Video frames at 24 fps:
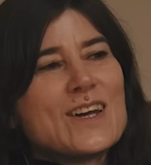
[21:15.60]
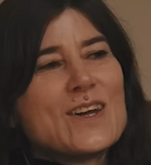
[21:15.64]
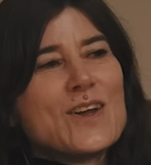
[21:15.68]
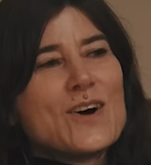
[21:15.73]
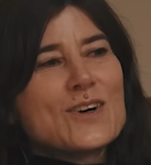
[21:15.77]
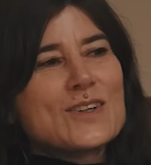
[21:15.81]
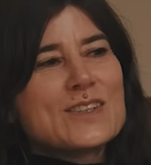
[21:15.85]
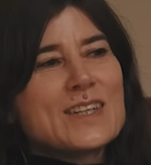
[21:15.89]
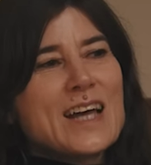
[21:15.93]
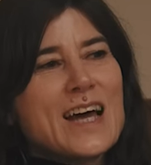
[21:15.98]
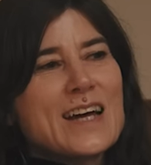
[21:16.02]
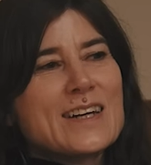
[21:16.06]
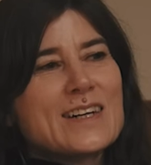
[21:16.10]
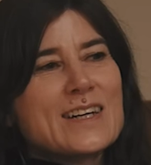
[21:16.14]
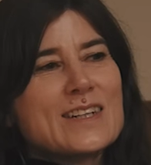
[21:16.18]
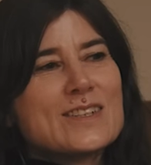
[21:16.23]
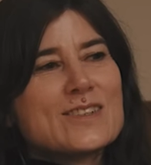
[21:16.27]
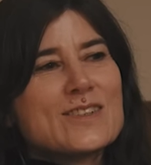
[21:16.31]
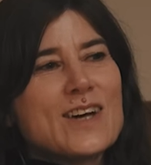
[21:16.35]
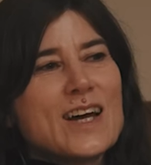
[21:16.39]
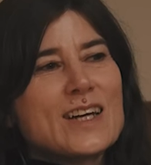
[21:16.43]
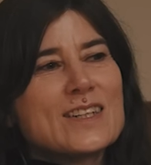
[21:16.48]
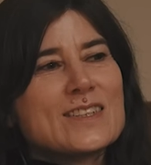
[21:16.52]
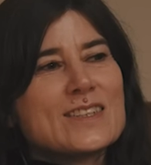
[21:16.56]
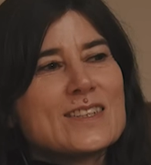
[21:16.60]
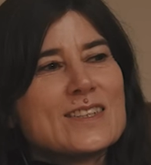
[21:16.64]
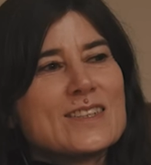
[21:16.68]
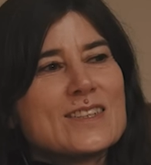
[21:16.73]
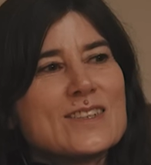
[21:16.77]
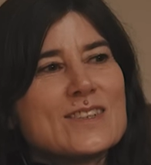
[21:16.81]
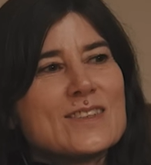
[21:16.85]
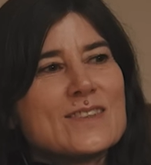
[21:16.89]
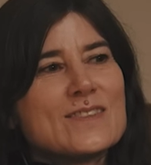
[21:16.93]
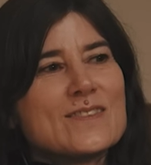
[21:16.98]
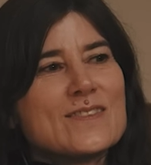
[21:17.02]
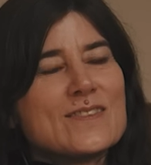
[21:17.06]
lockdown, I tried to
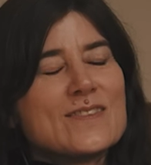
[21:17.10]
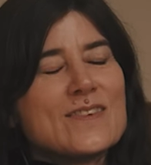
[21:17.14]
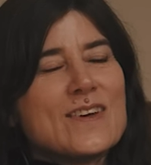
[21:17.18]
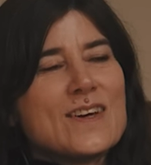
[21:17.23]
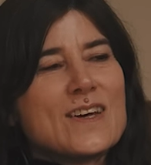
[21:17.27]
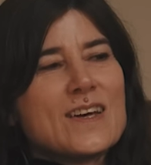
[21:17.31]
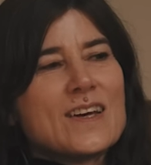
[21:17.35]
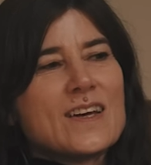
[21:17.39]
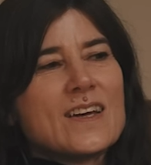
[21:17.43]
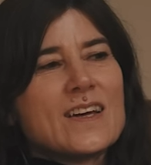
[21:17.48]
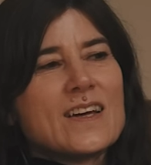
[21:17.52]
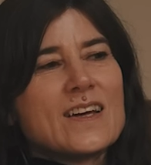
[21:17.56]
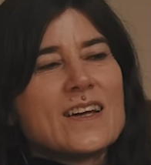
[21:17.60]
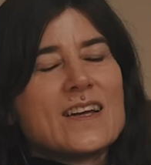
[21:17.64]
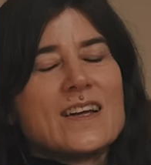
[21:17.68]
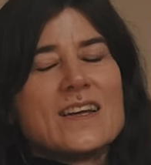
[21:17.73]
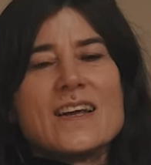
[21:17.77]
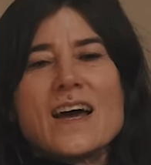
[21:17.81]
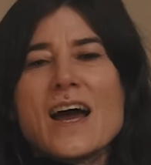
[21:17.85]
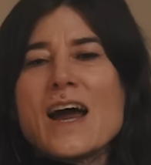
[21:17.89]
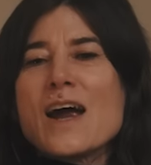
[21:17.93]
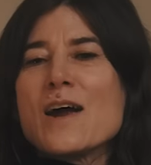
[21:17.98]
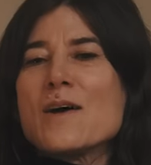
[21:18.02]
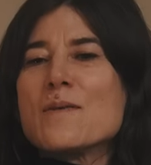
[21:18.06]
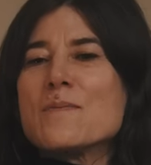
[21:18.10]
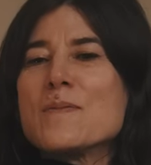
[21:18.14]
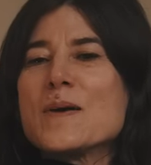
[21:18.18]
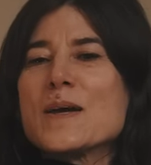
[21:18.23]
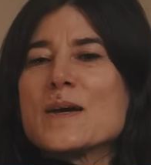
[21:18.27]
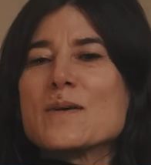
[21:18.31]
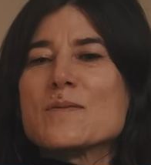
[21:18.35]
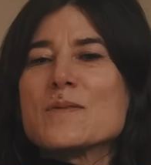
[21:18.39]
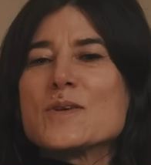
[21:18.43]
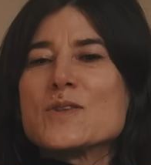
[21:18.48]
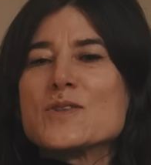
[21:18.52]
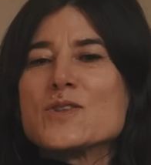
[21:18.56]
do
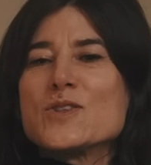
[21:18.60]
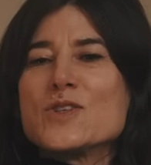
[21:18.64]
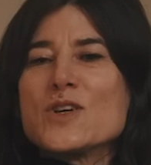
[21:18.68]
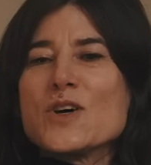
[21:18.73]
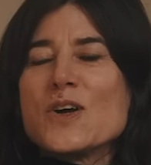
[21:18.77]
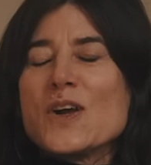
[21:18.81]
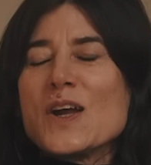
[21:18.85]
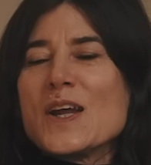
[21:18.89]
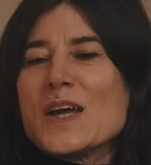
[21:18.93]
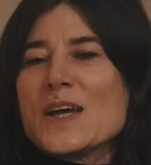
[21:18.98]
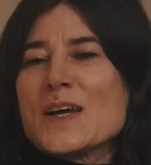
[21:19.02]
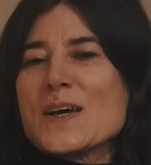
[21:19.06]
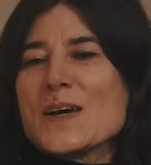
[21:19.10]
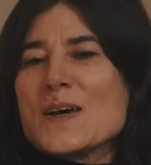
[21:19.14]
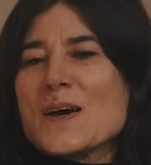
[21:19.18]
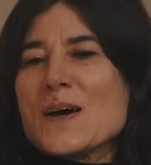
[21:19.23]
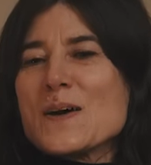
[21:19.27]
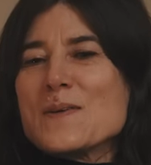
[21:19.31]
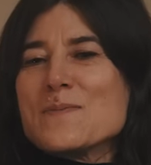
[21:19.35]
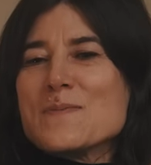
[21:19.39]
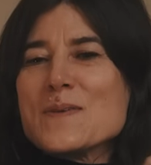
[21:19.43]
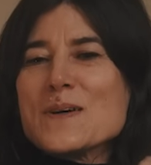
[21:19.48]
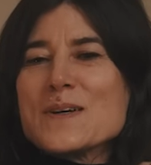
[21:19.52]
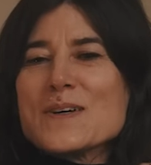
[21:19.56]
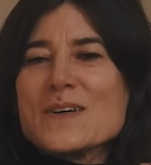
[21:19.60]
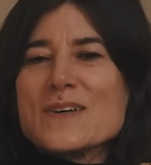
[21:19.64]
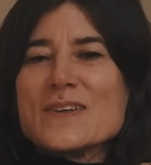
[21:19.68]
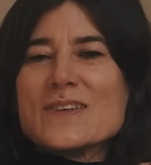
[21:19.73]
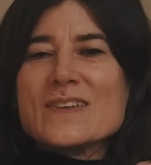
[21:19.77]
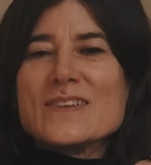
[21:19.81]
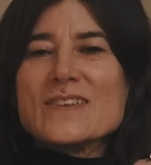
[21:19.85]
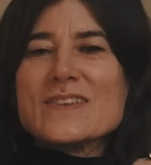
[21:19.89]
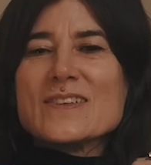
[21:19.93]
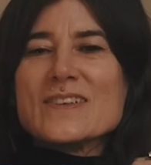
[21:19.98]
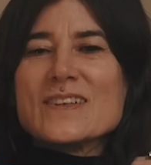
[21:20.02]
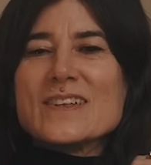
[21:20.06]
Arabic with Duolingo, but
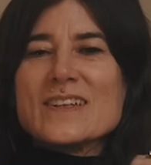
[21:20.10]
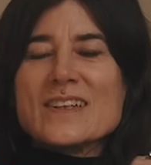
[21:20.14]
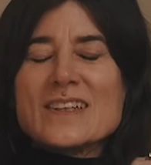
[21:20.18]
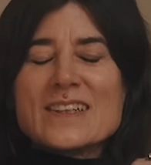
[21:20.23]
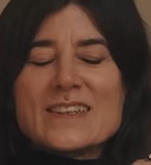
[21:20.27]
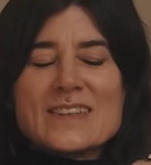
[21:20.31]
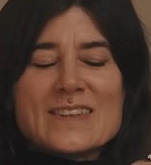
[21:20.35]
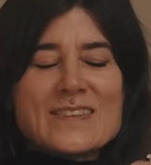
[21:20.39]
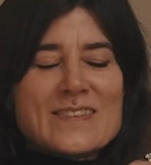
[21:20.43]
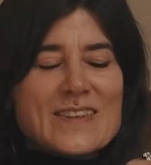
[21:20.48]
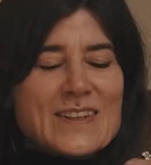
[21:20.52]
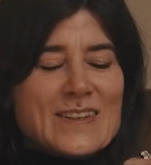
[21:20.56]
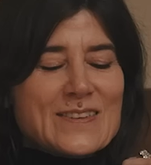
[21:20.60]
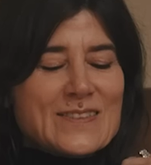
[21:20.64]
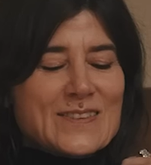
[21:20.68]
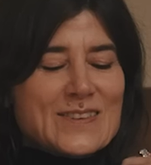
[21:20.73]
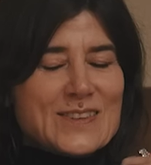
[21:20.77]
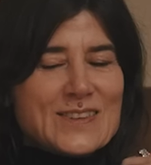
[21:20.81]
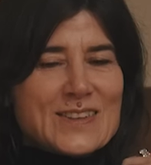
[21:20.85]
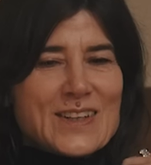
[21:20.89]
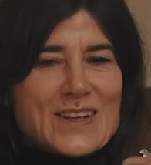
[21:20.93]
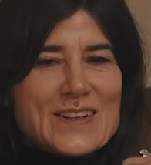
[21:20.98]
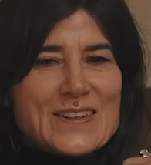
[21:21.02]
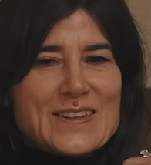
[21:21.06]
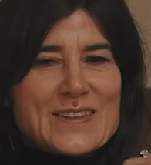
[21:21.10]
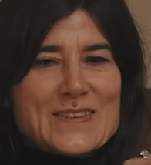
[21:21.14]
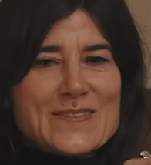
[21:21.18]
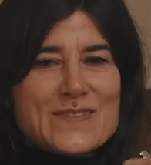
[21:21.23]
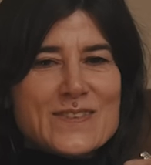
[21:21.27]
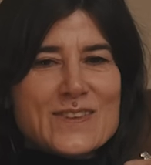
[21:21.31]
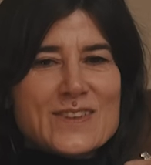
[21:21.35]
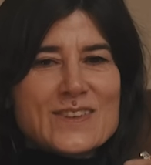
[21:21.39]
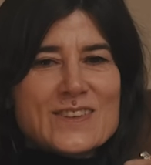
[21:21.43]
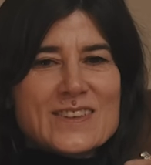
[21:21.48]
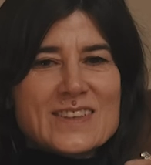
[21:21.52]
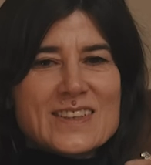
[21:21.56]
anyway, it was so
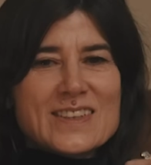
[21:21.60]
difficult.